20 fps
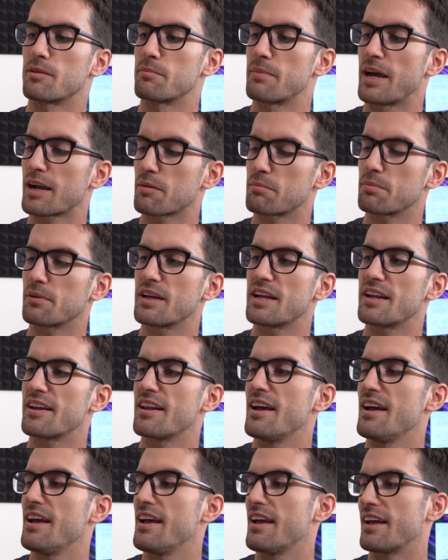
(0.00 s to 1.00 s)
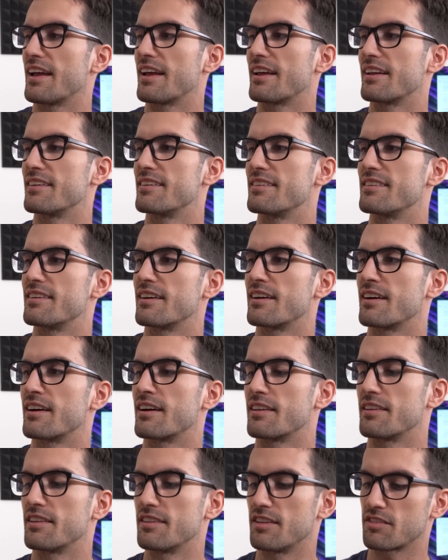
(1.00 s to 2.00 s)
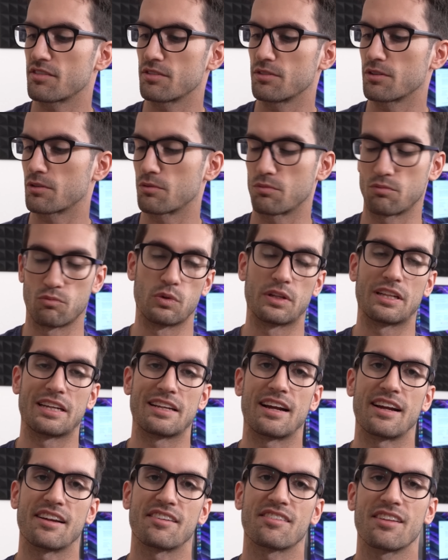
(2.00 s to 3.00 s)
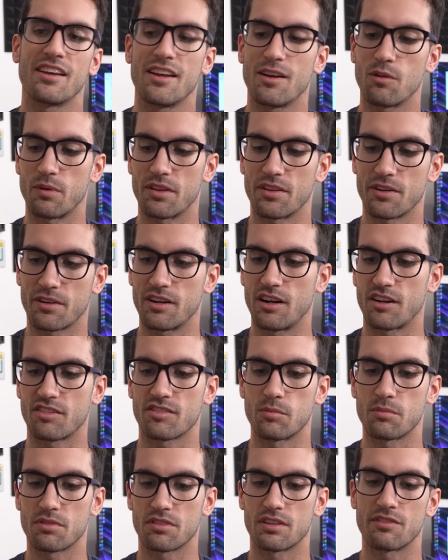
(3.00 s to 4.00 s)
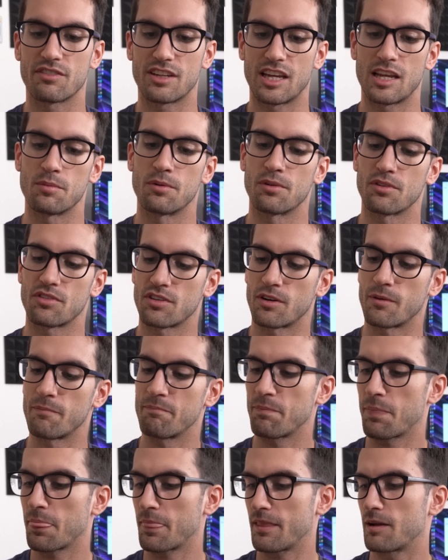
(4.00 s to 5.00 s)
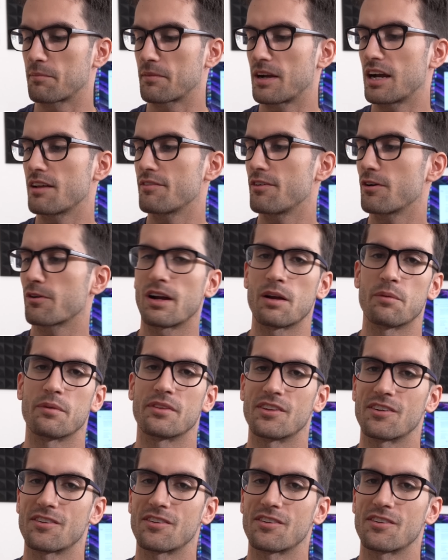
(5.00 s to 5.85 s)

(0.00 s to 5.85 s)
of the back plate. And uh, this will look really nice with our custom sleeve cables. So I'm kind of all right with